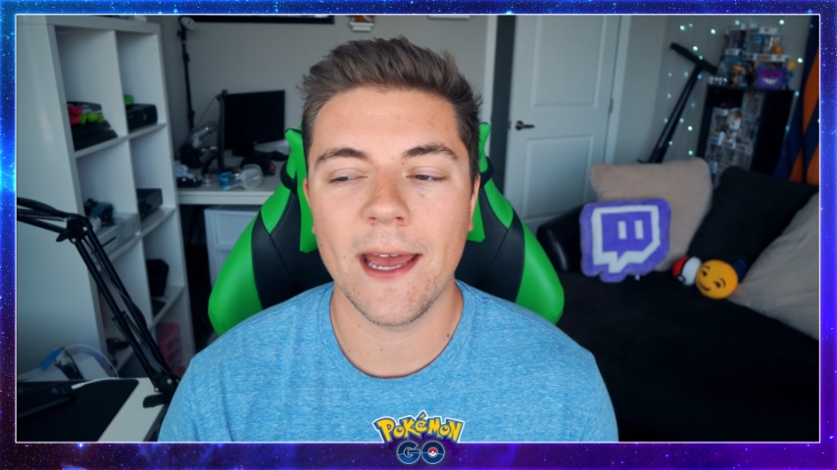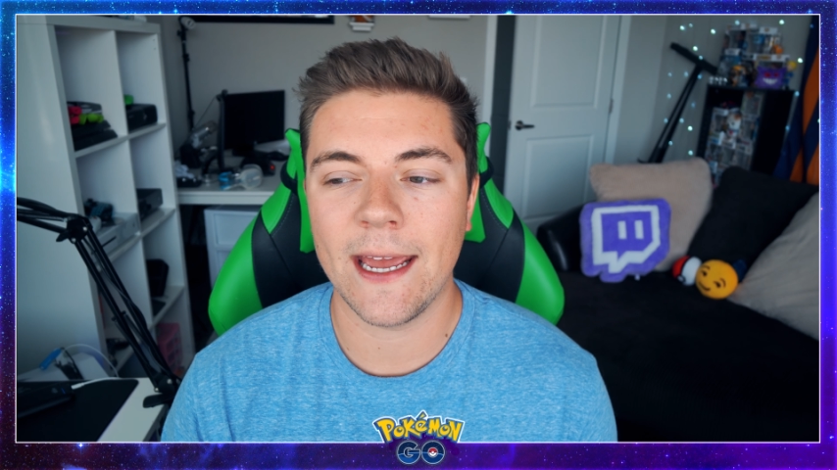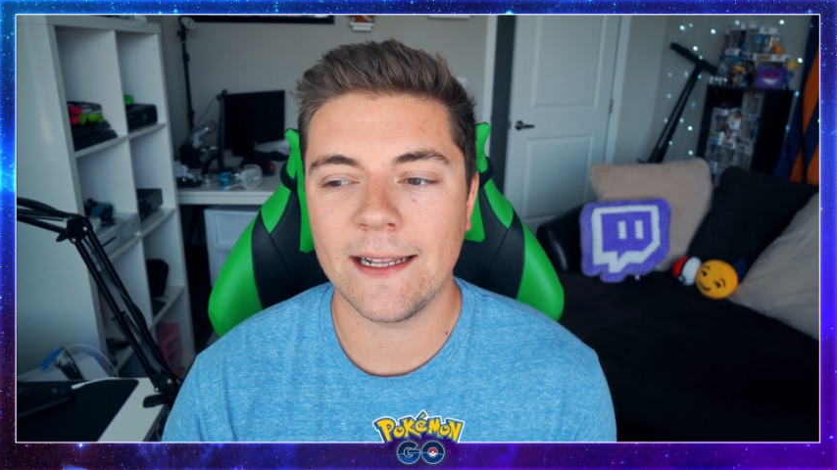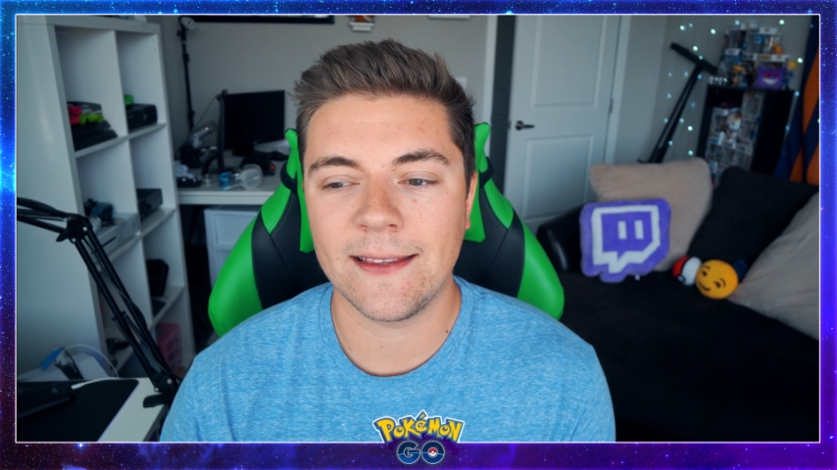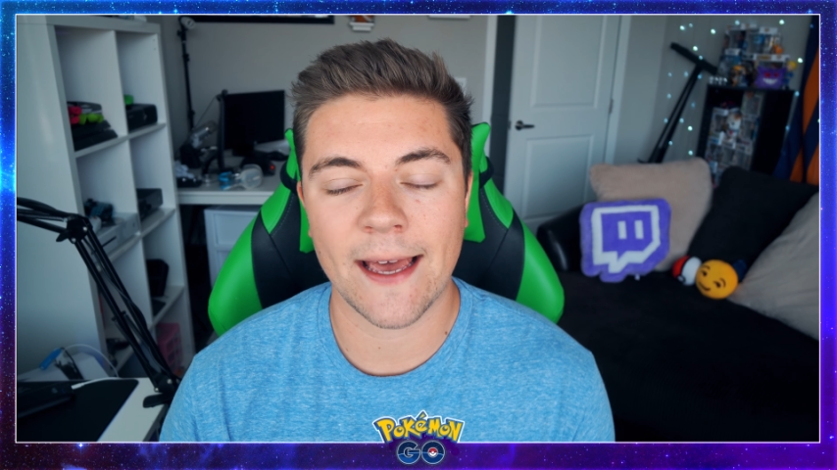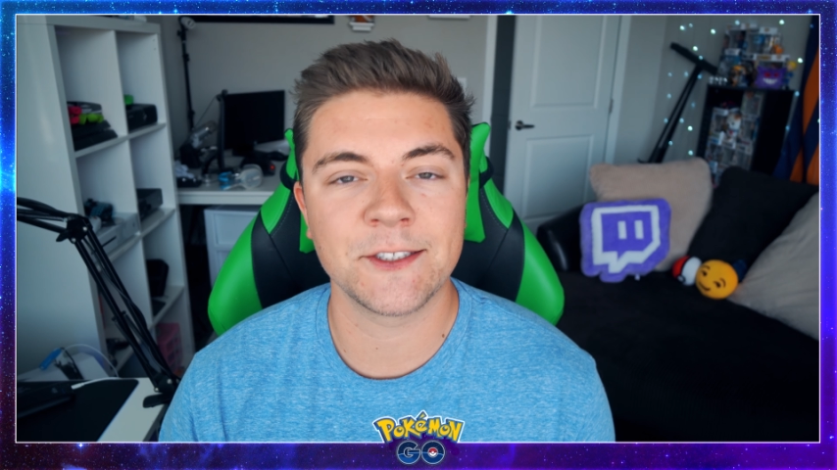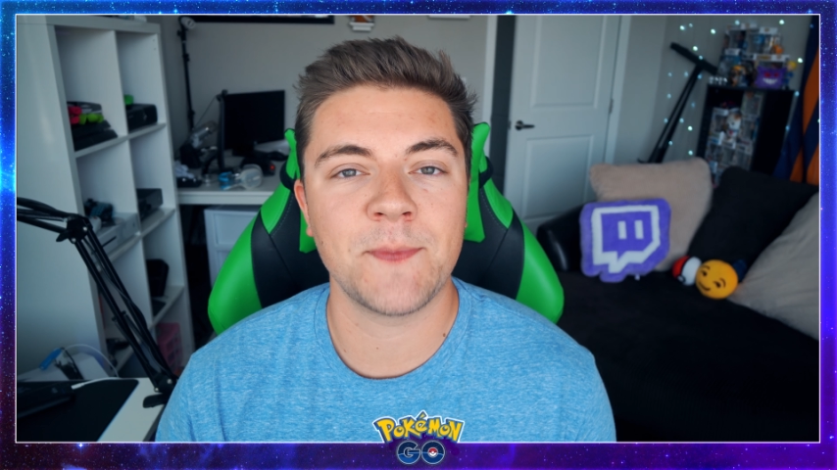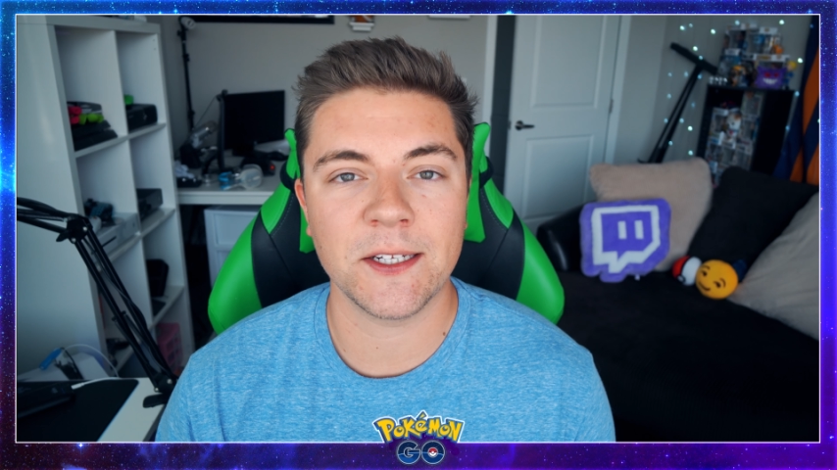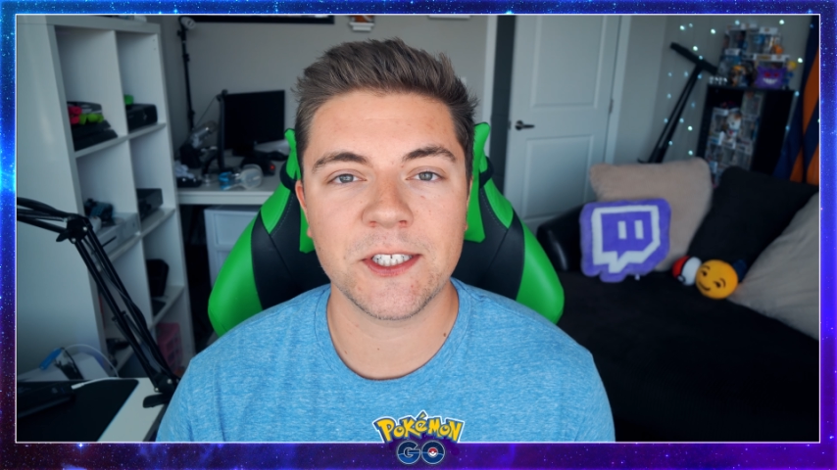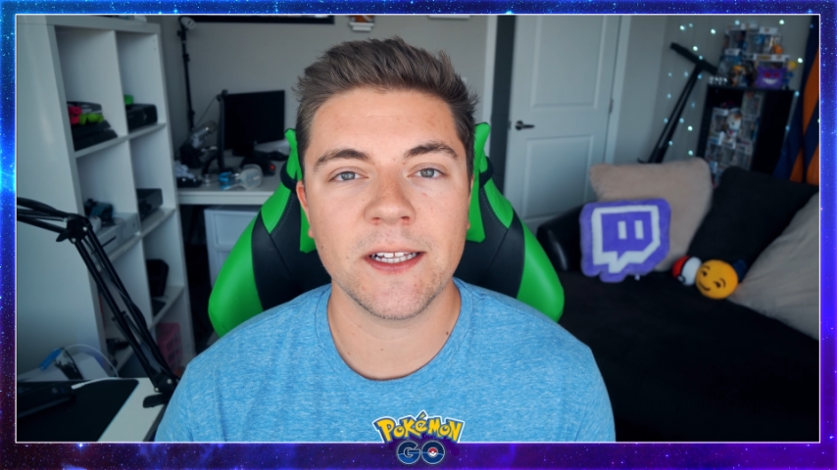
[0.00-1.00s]
And that's
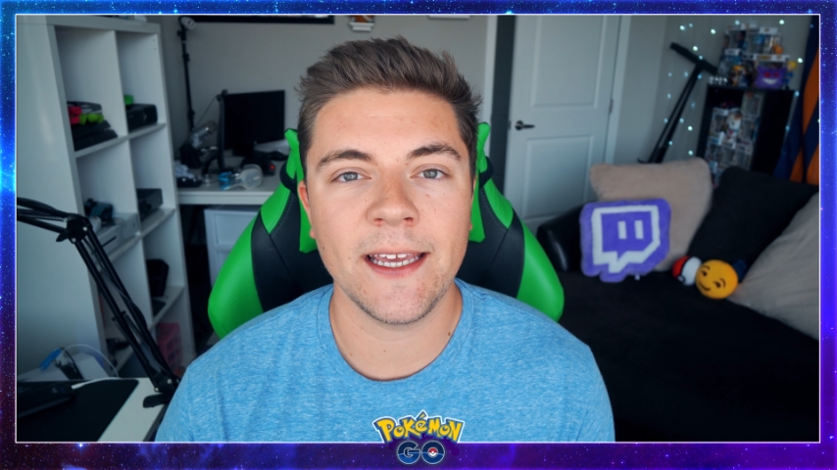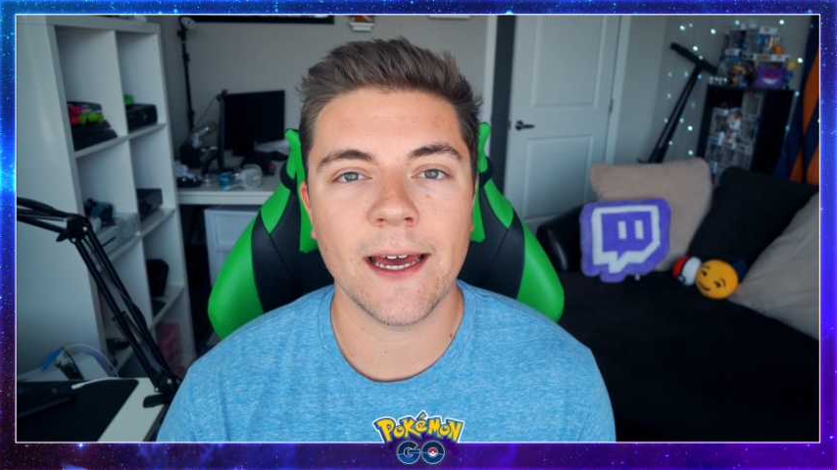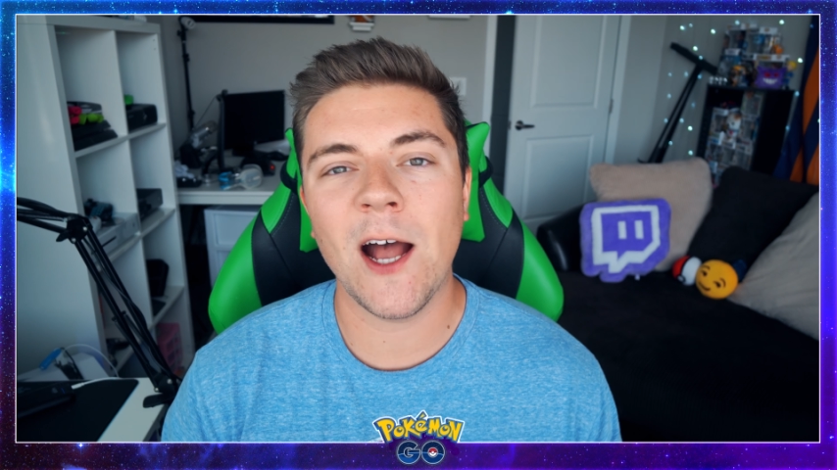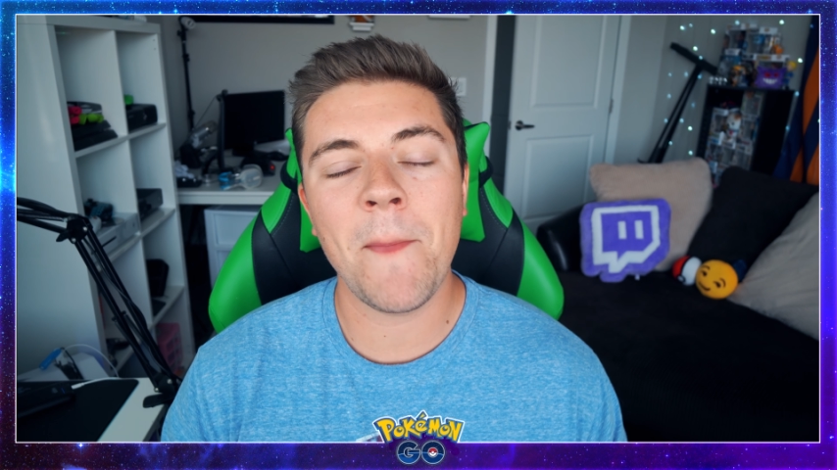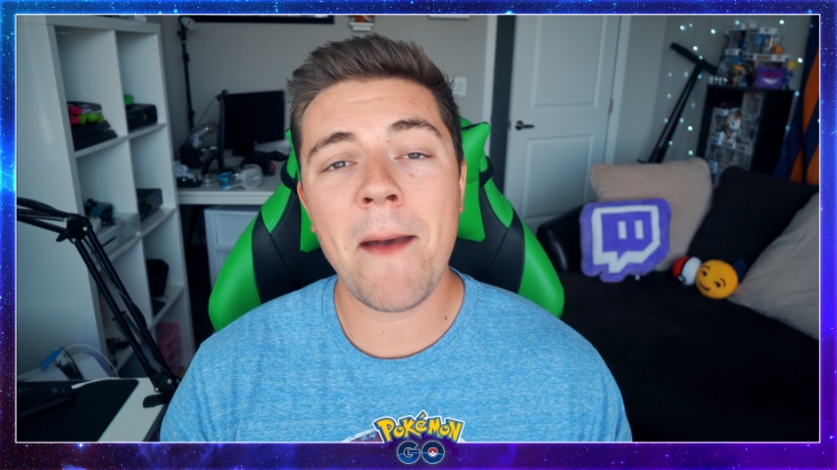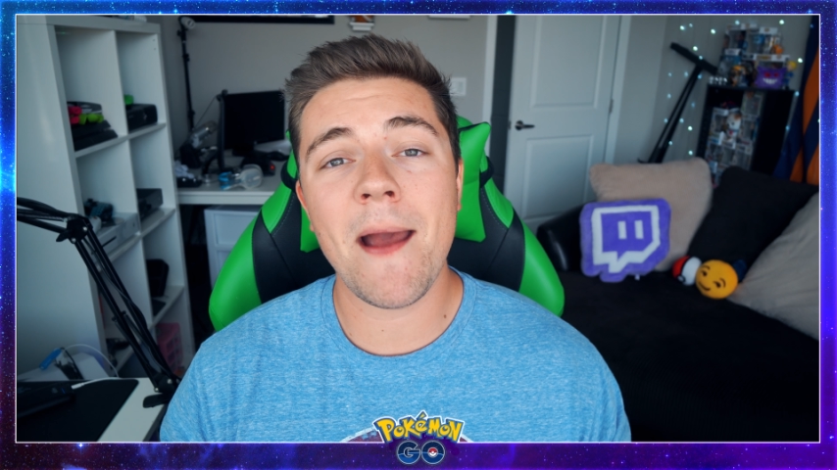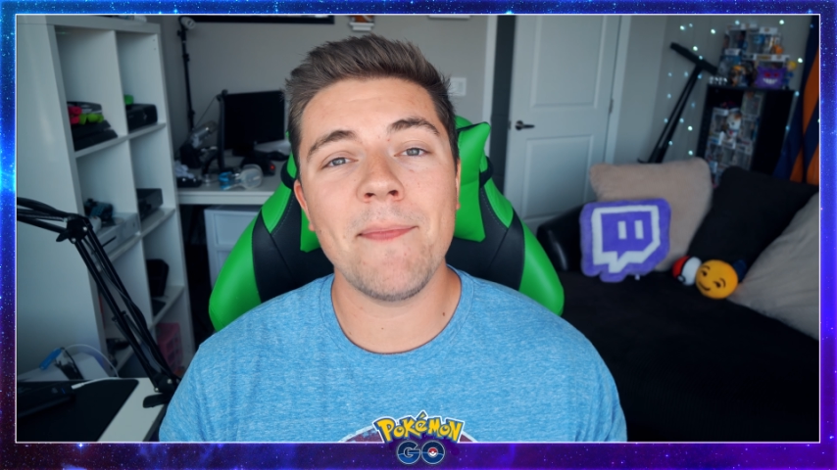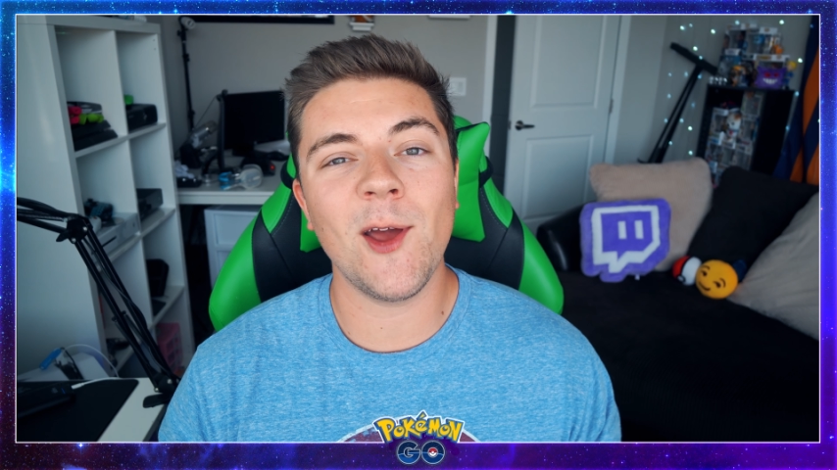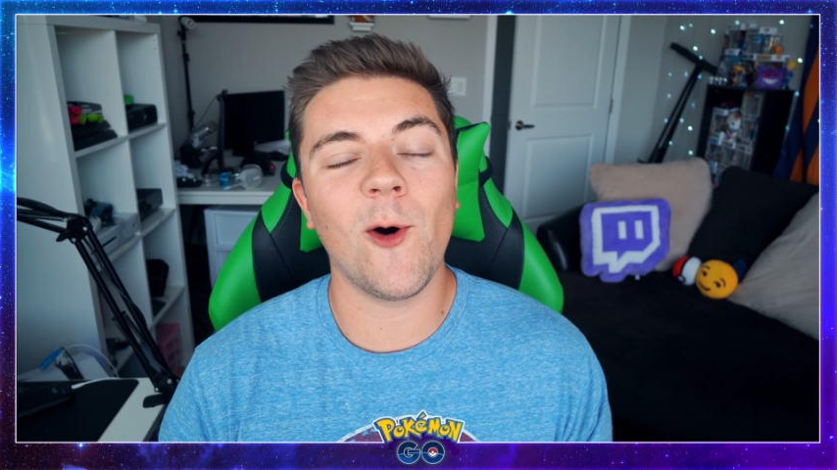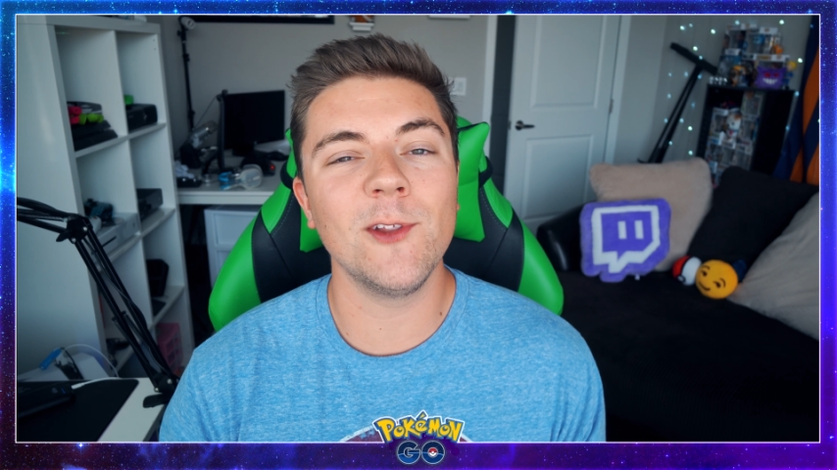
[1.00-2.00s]
basically it. Now maybe
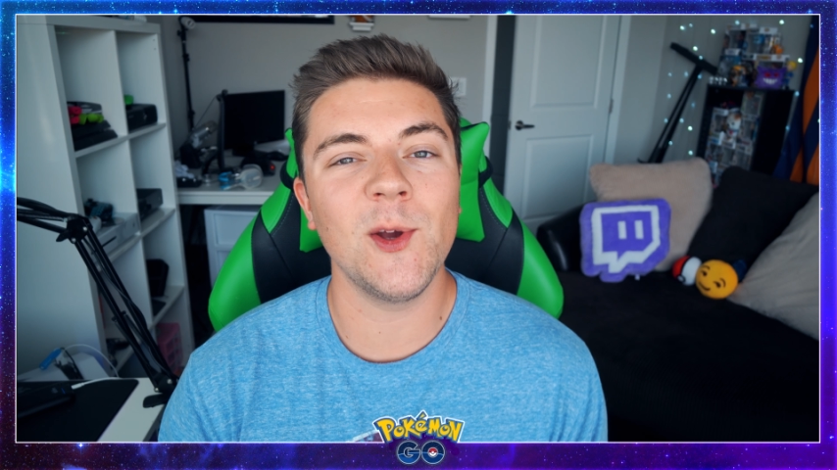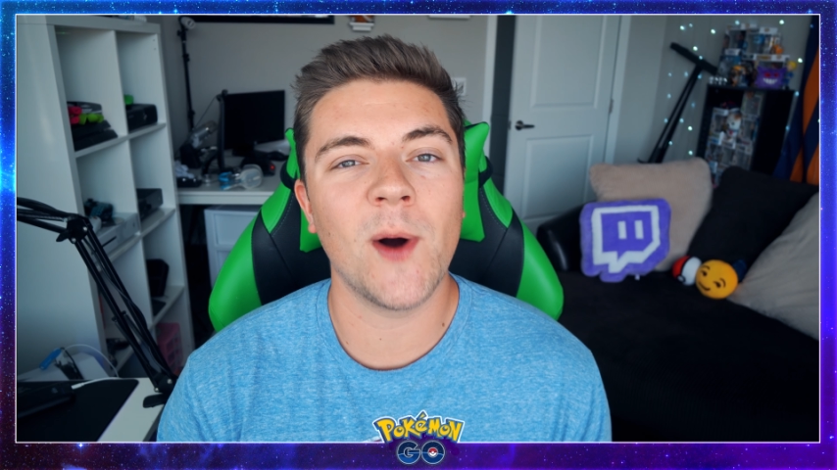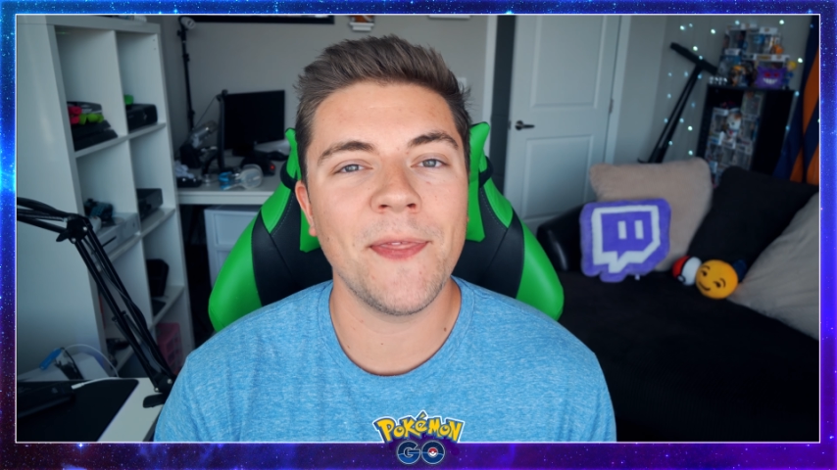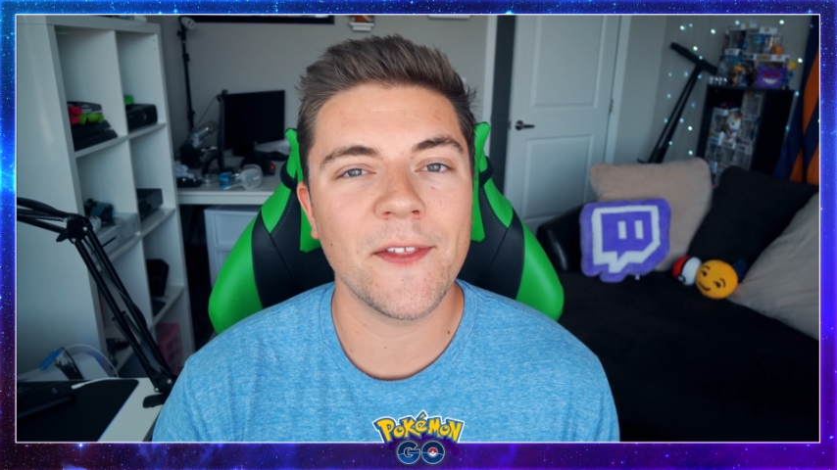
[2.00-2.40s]
I'm the only one